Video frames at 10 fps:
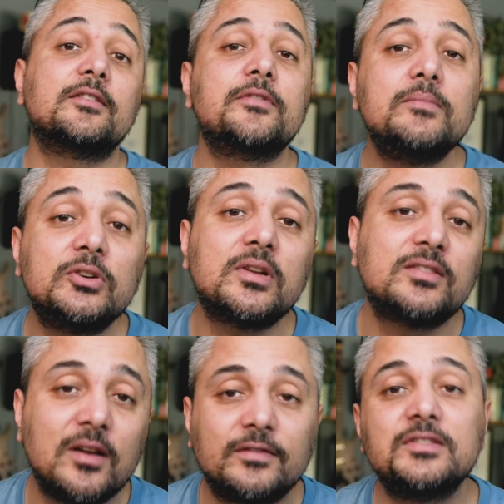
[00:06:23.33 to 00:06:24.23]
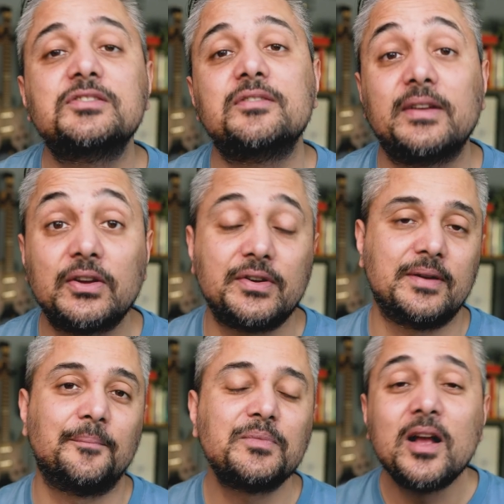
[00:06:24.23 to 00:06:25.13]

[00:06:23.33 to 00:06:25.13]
a remote software engineering career.